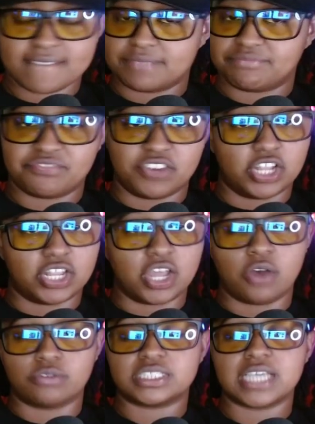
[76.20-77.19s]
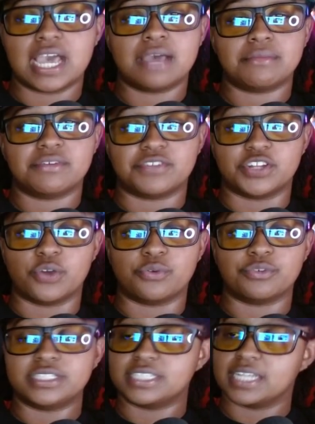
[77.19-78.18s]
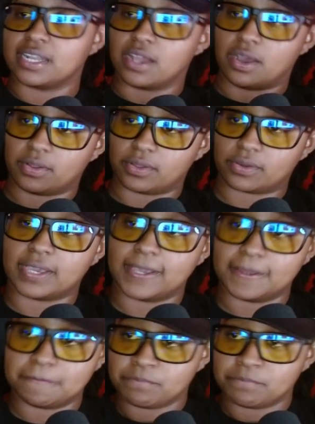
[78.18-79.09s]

for a long time and for no reason at all, okay?